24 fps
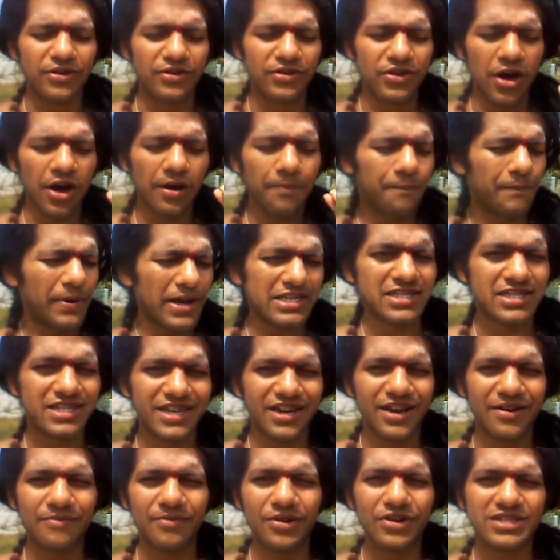your
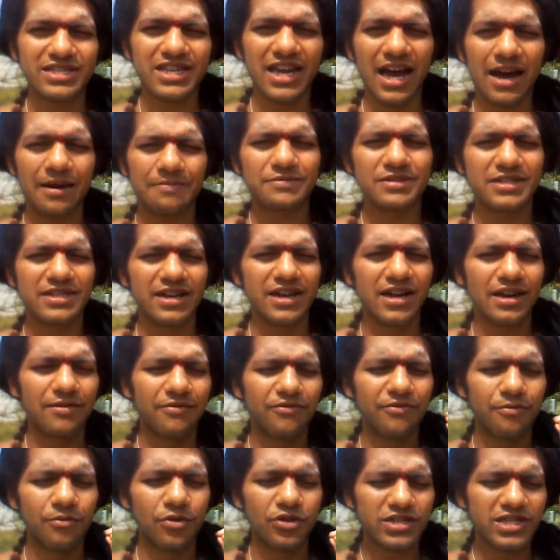best, most absurd,
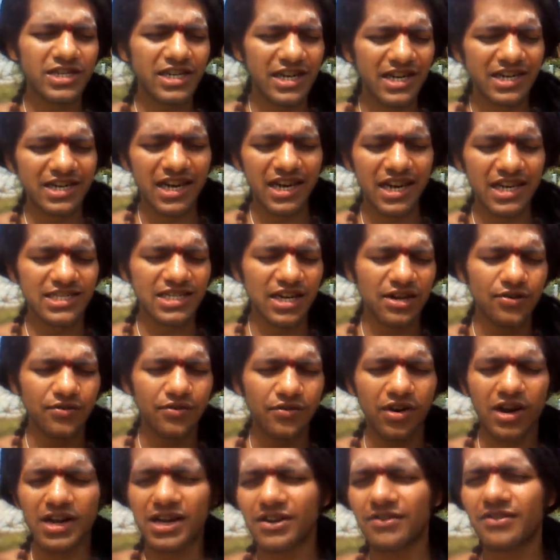most intelligent,
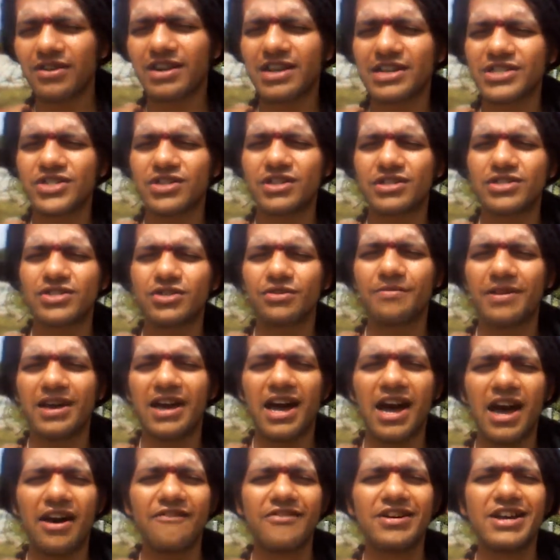whatever questions you may
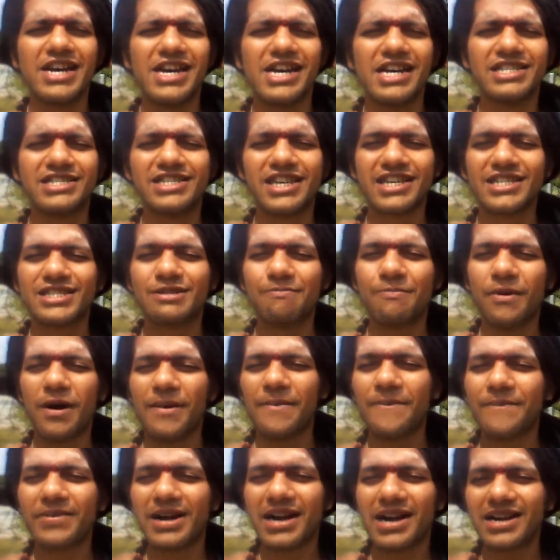have, just
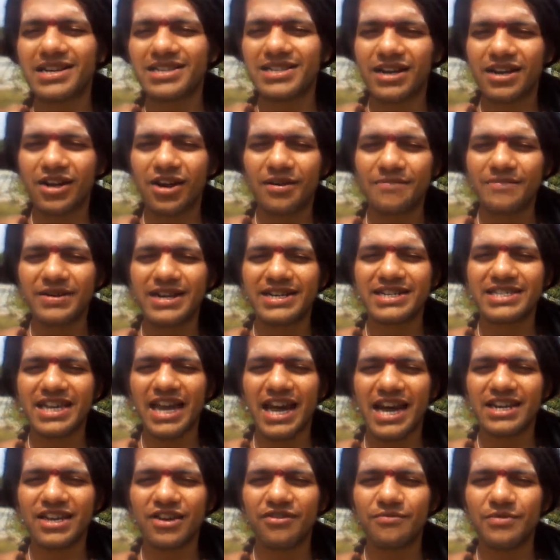bombard the comments
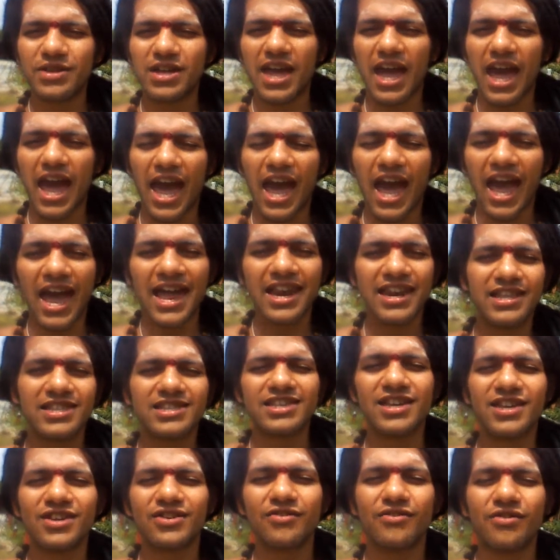and give me
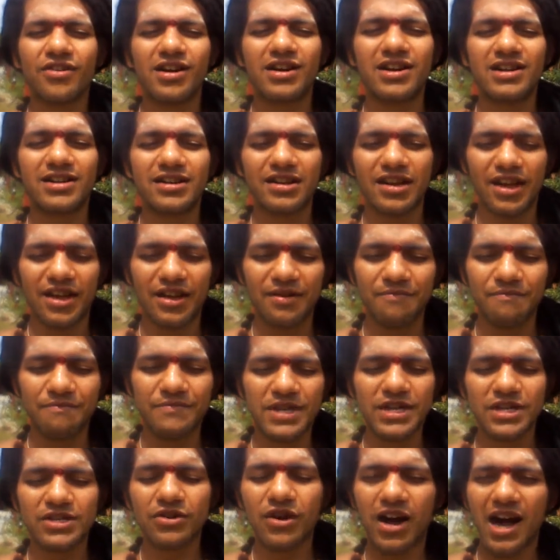anything you want
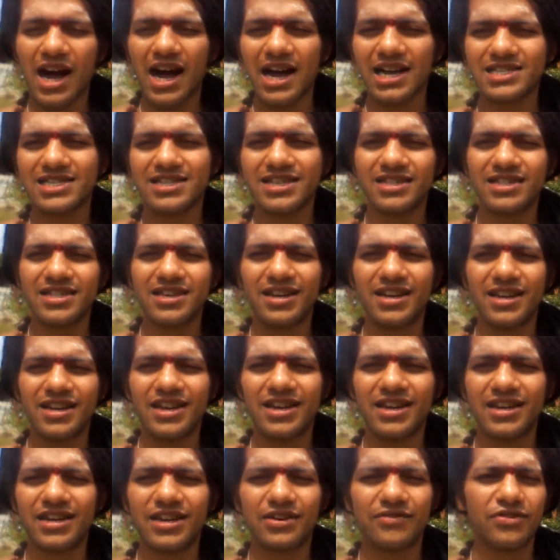me to ask in the
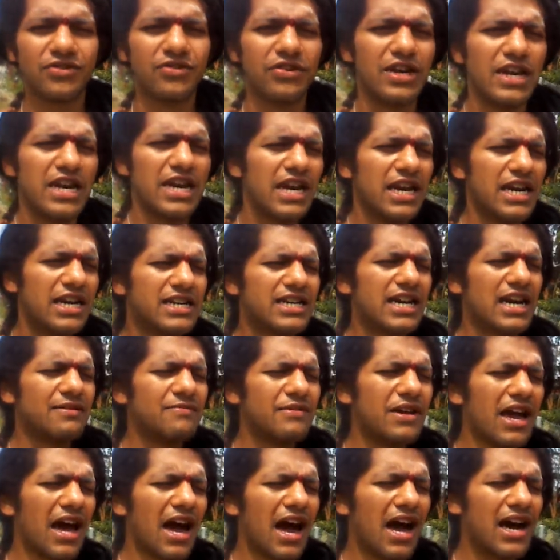interview. It can
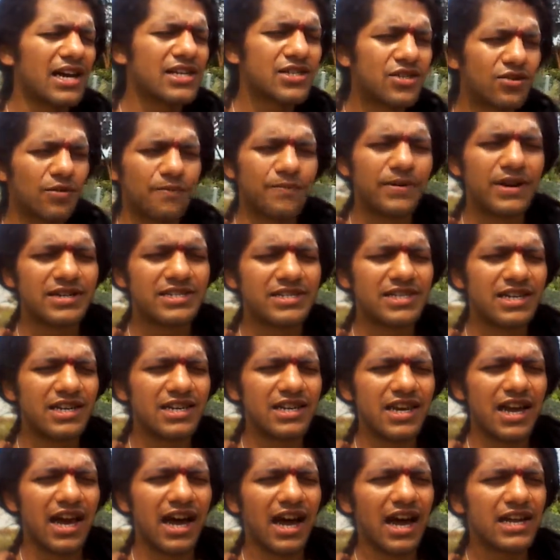be as stupid,
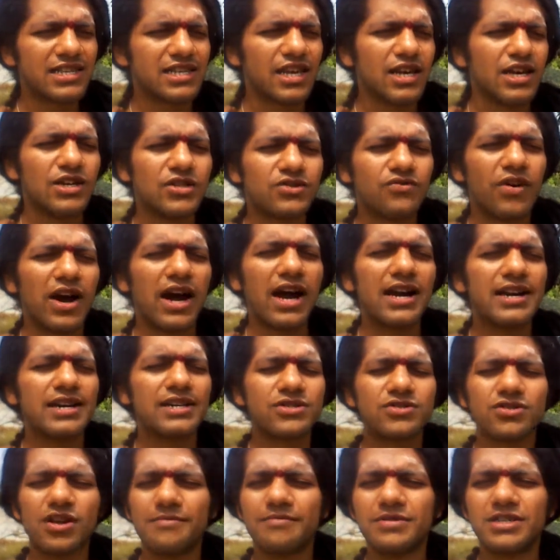silly as, why
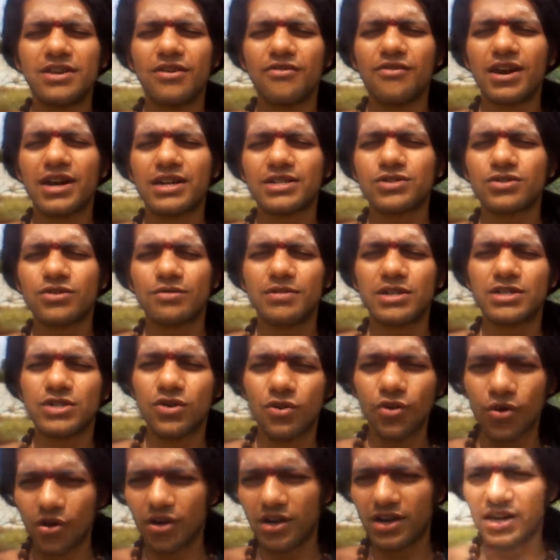does Swamiji wear so much
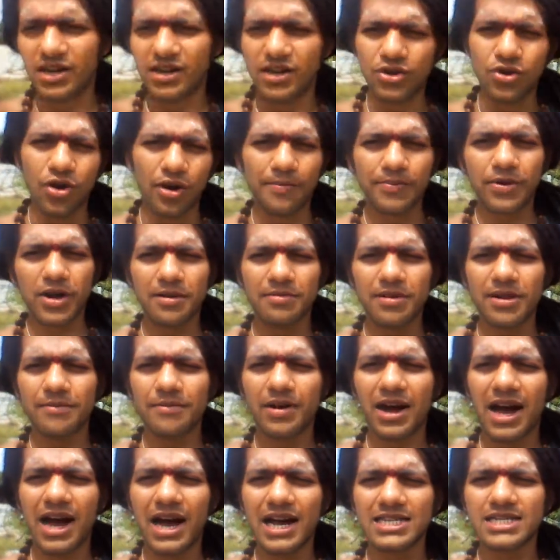gold? No problem,
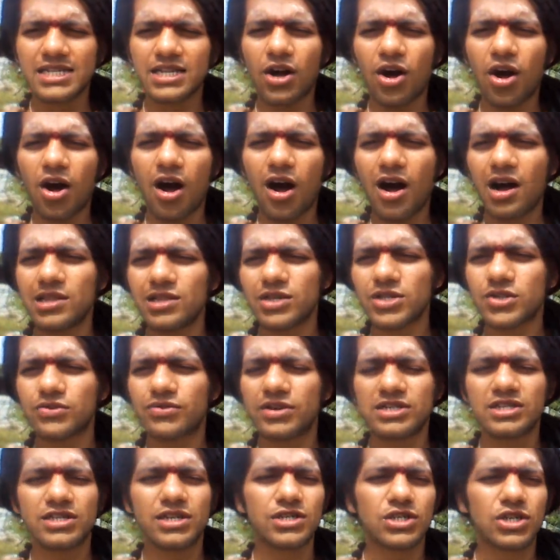ask all those
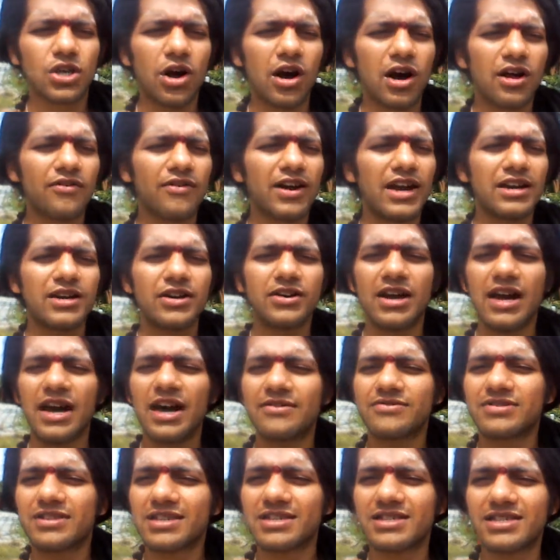questions. Or why do you
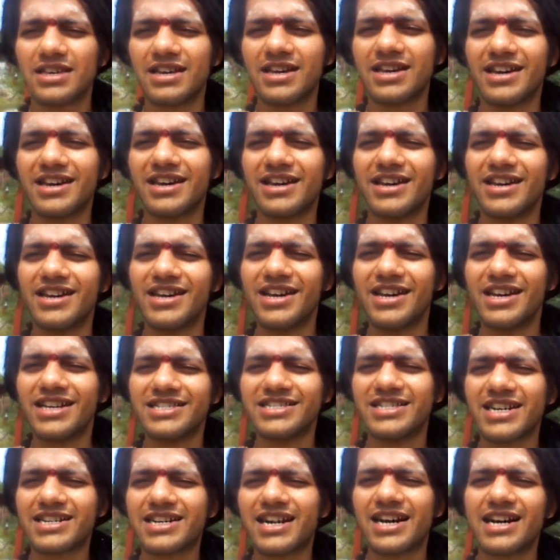have this
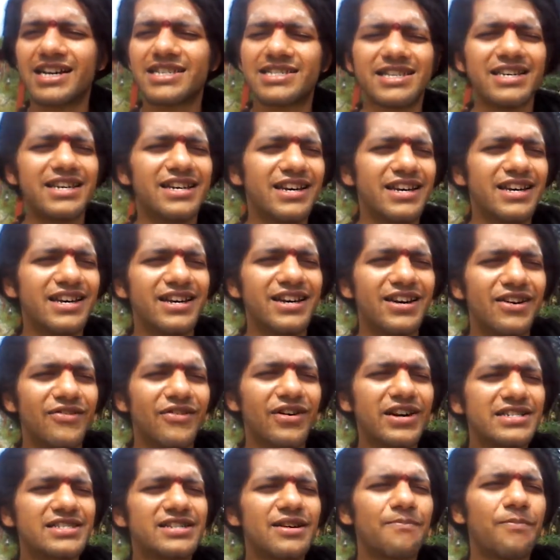jatas?
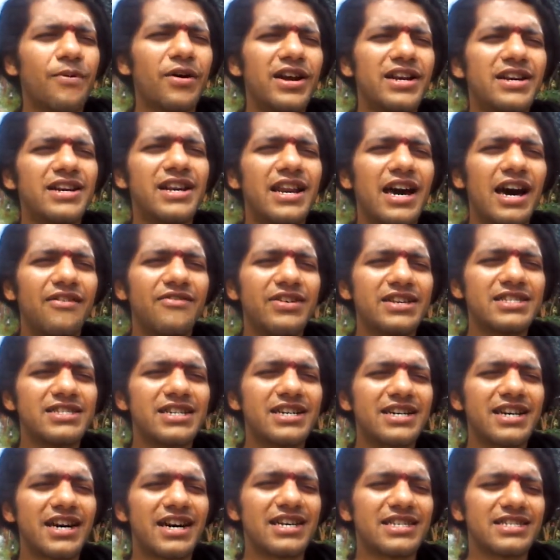What's the point in having
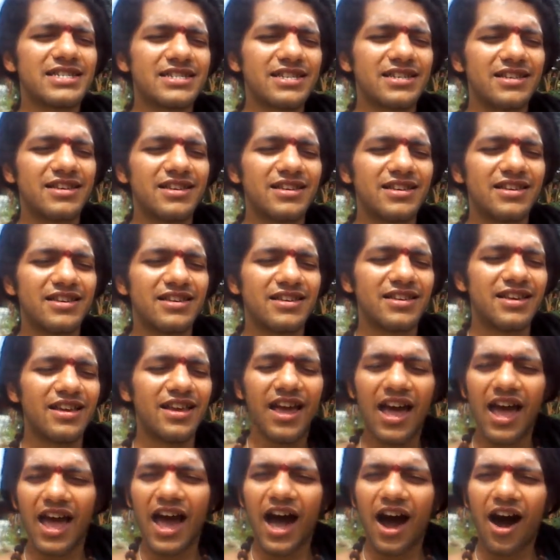jatas?
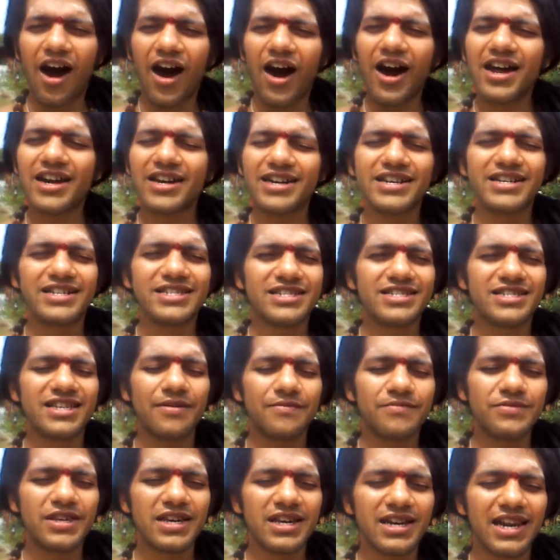Or
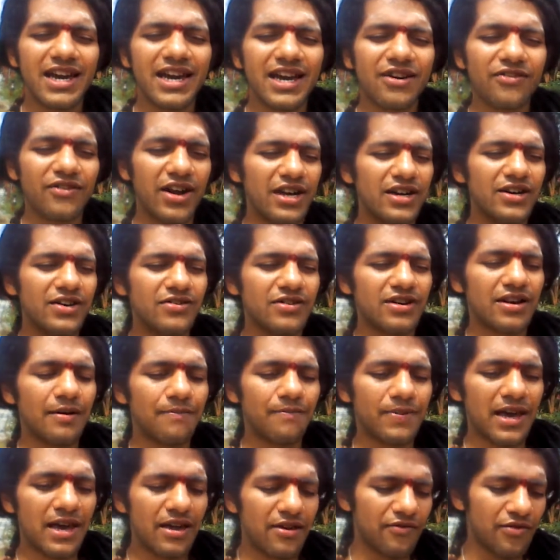something like, why do you
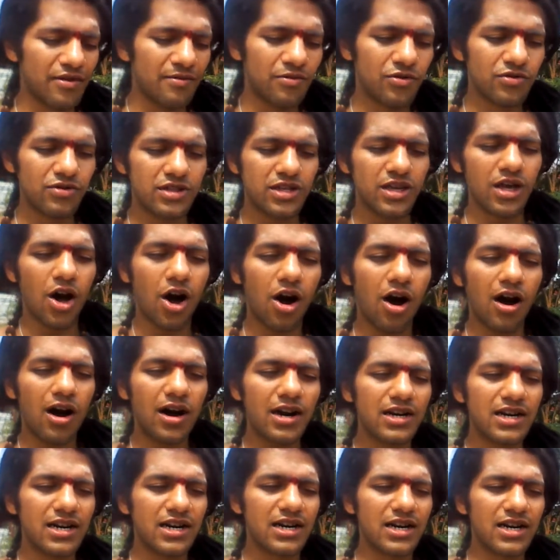apply vibhuti?
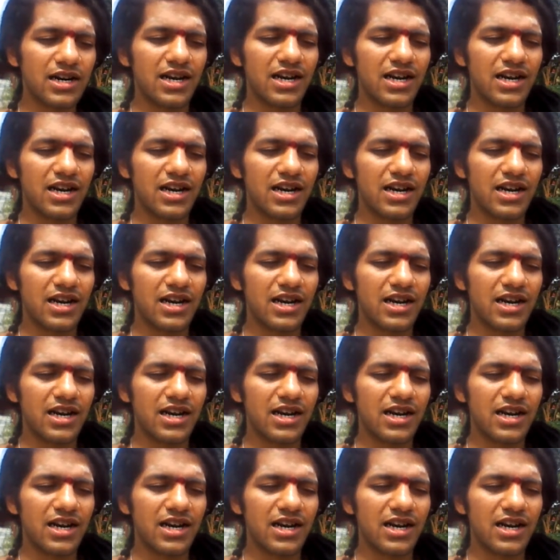Or